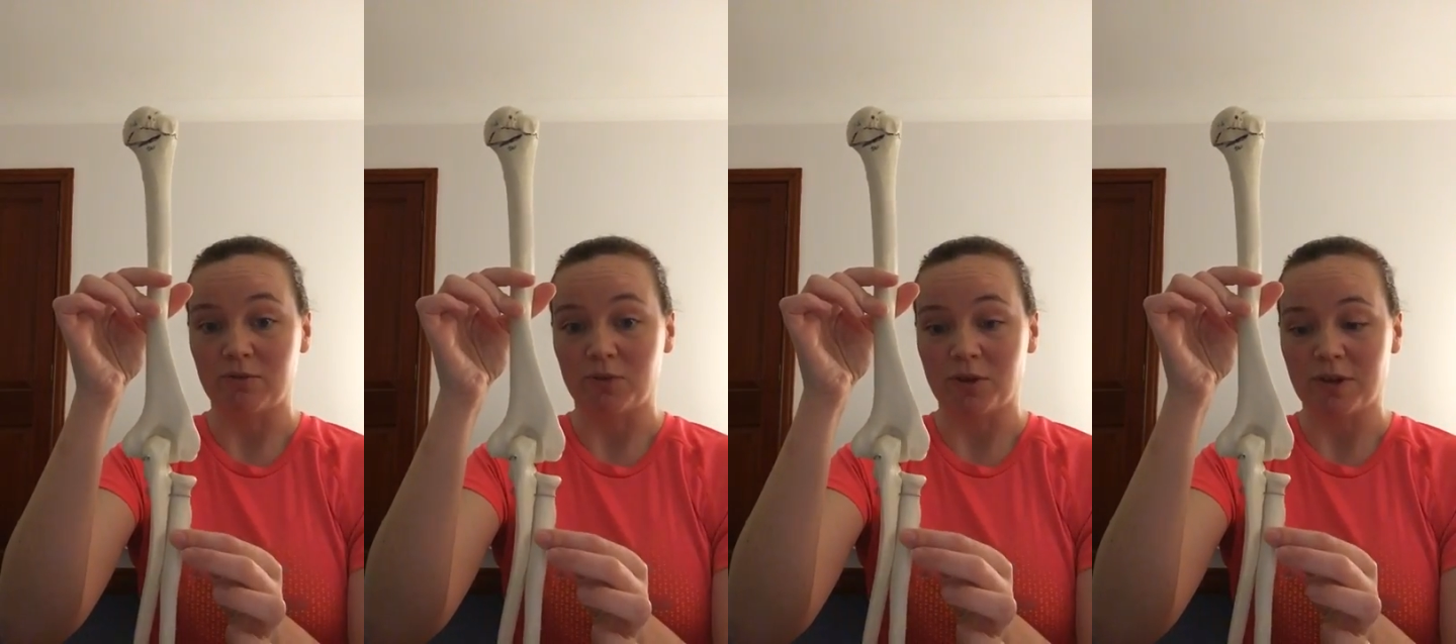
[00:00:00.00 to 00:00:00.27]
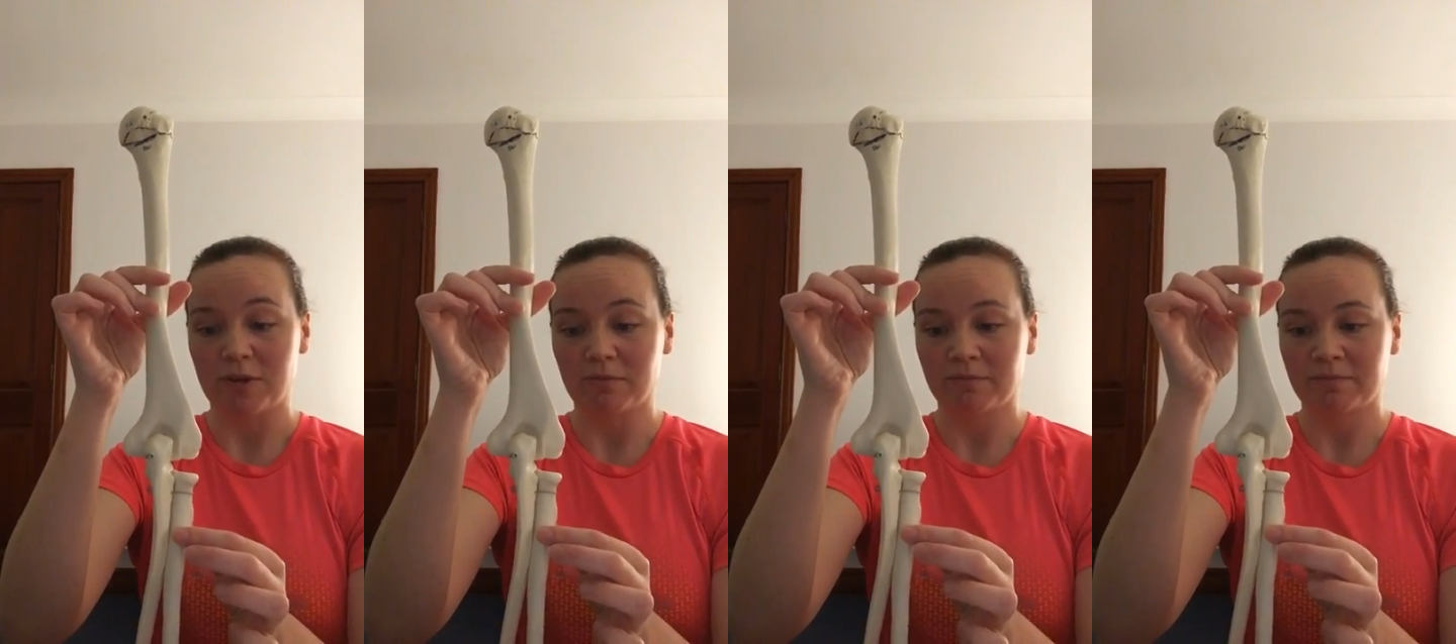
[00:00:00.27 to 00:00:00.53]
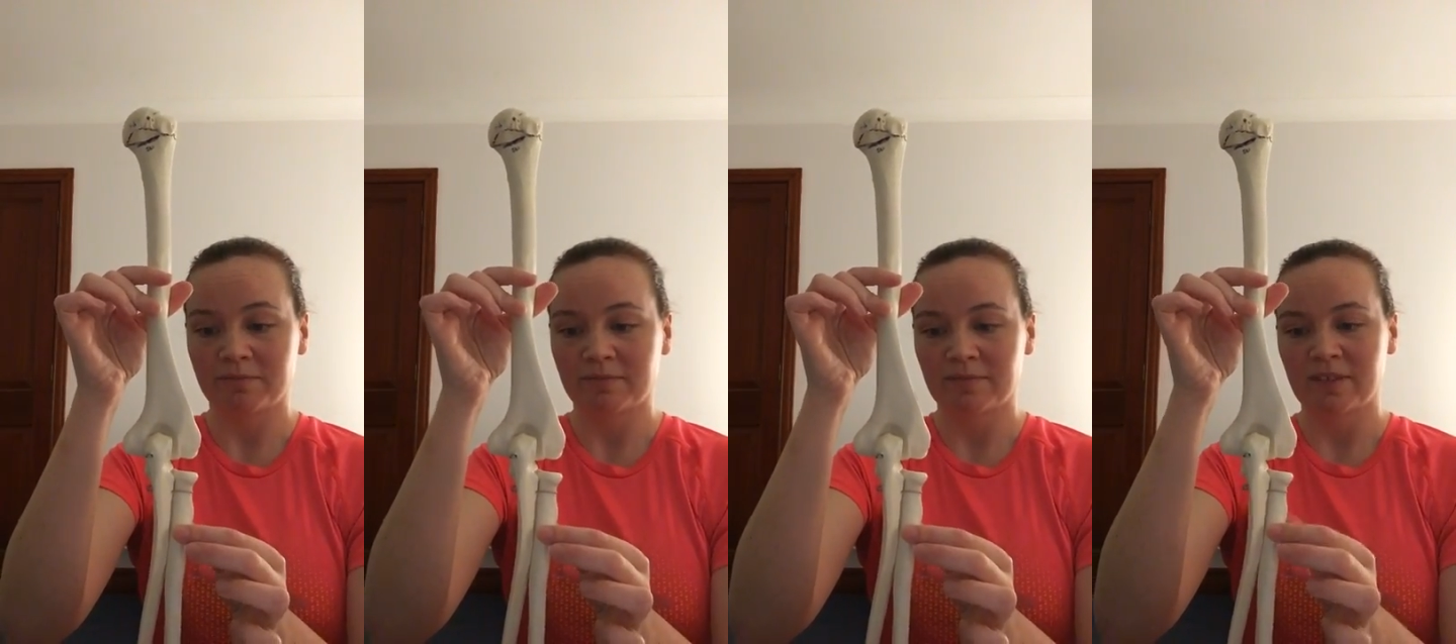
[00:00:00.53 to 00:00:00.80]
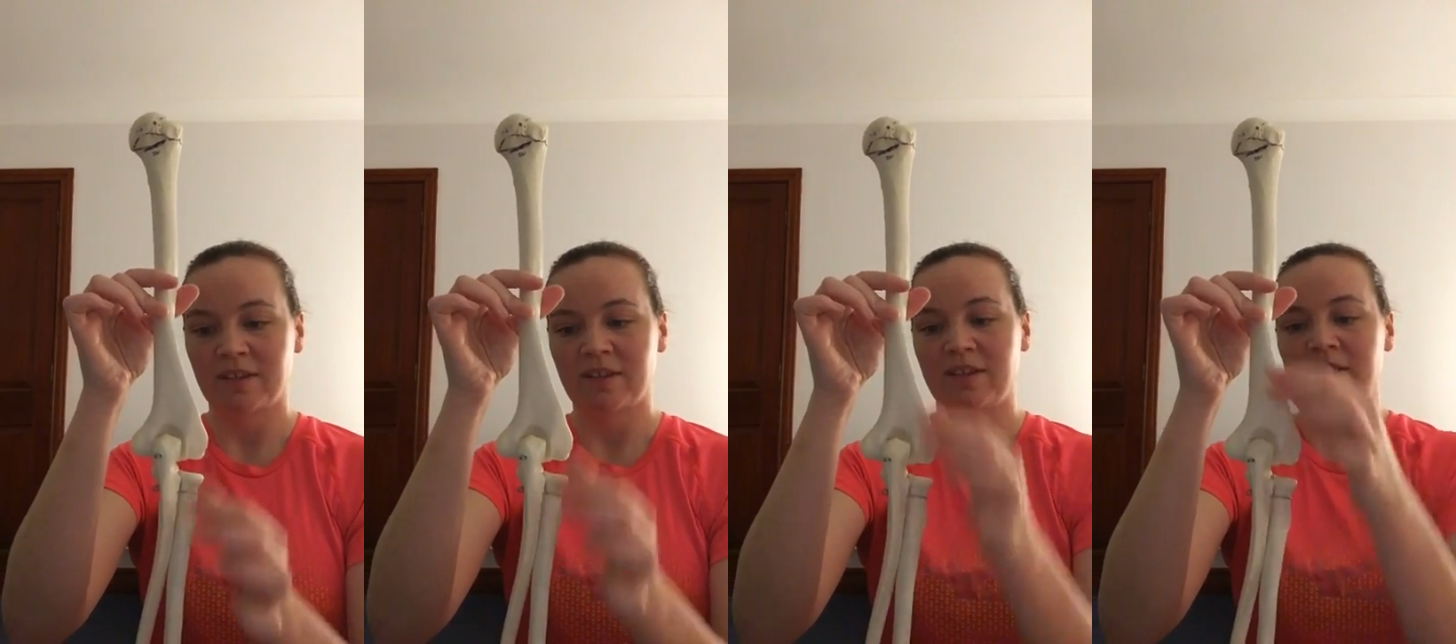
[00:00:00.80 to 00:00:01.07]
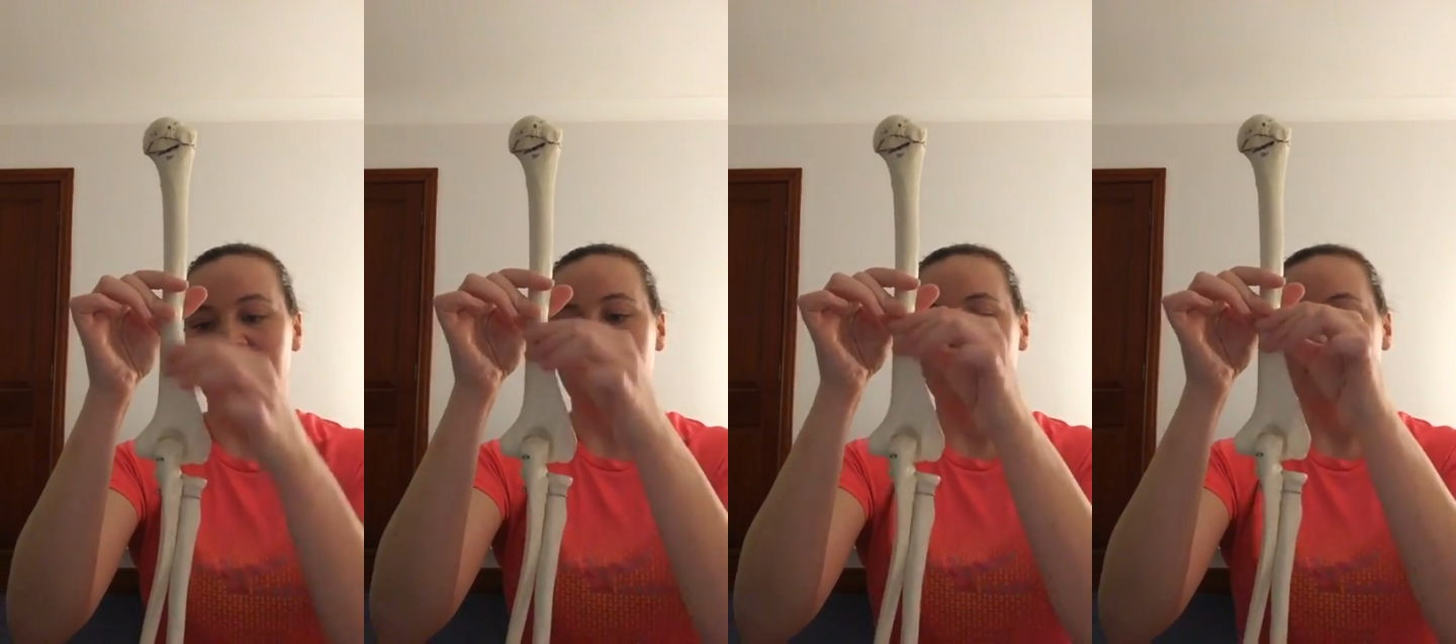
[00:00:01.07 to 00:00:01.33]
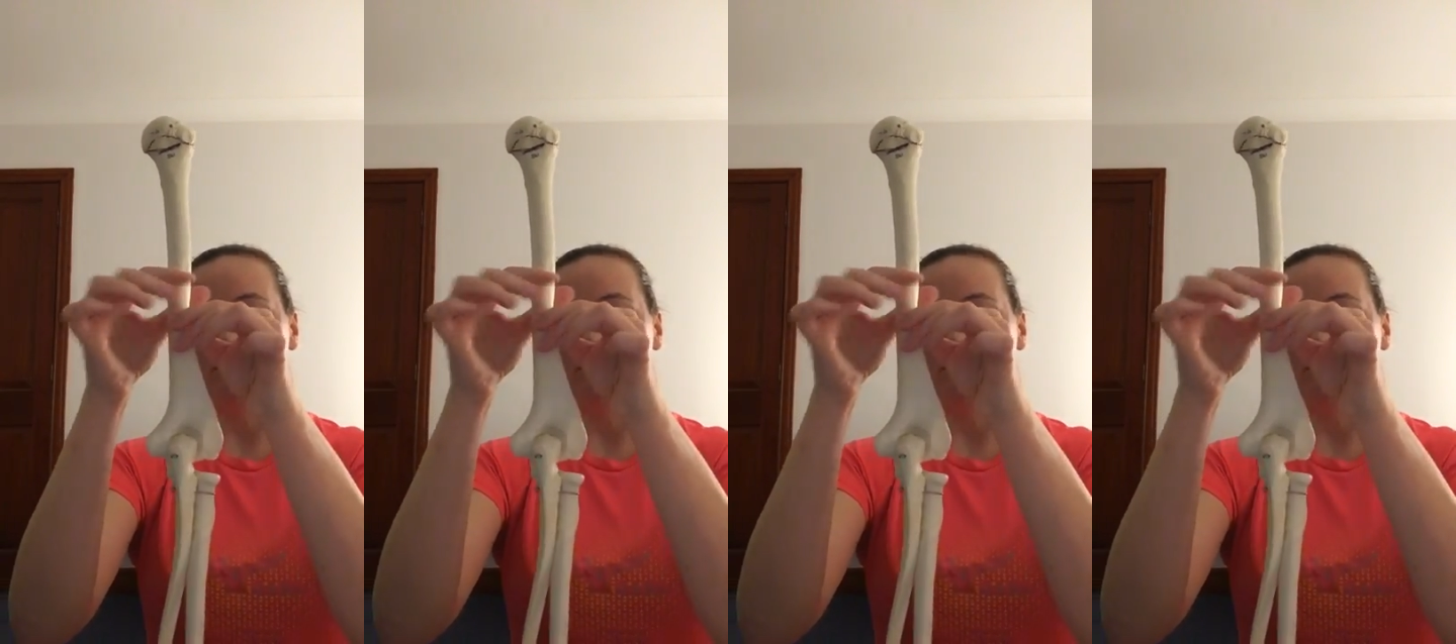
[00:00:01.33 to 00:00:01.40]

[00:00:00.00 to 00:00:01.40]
joint. You